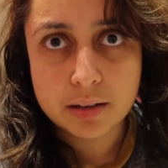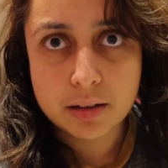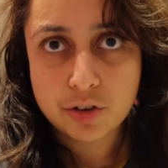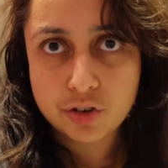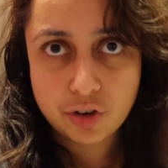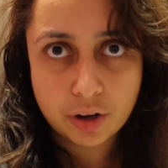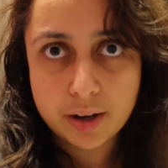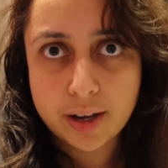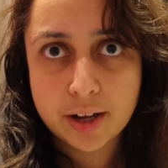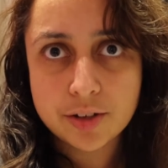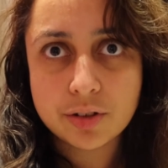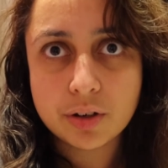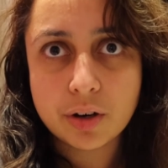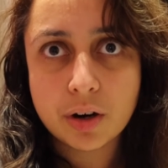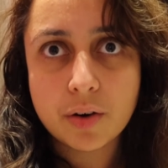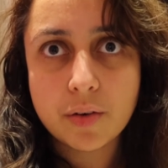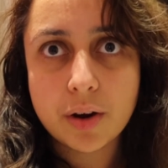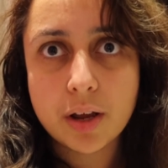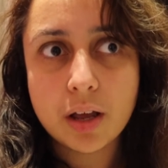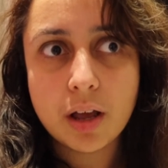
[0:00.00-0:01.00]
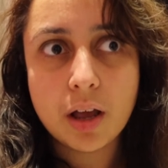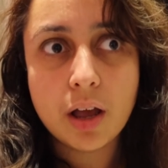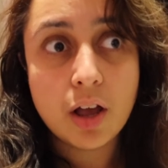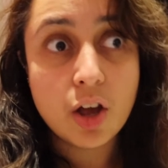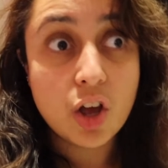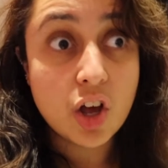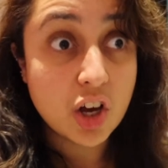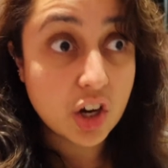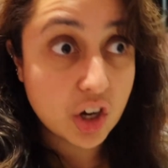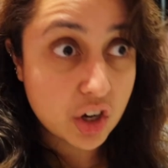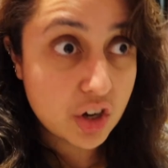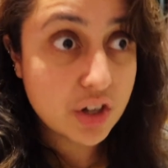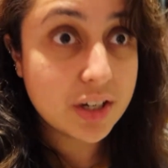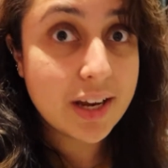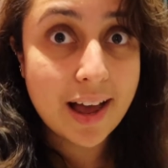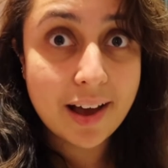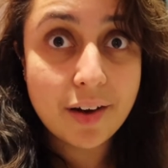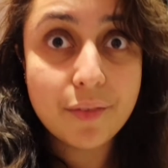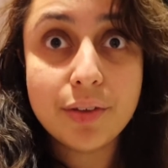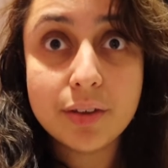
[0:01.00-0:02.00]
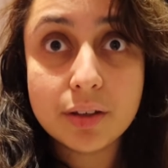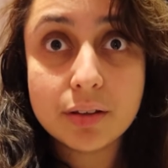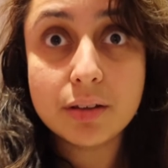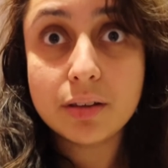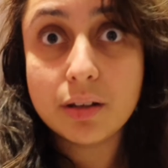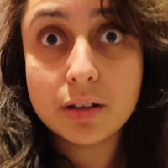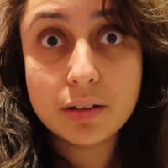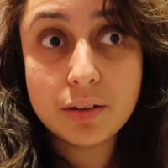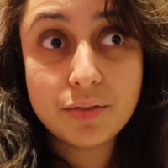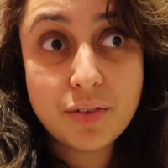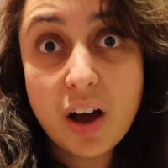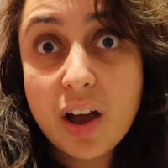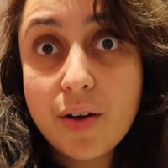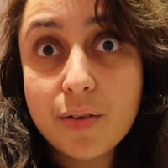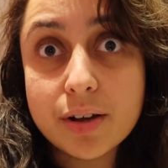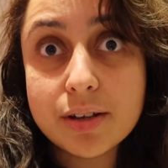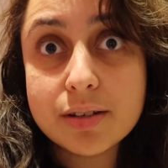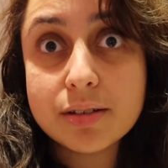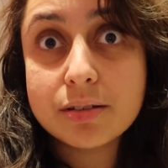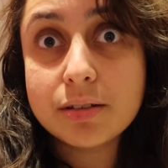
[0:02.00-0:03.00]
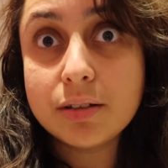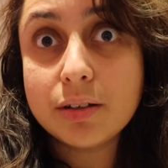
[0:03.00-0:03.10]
the chicken casticurry could have the virus,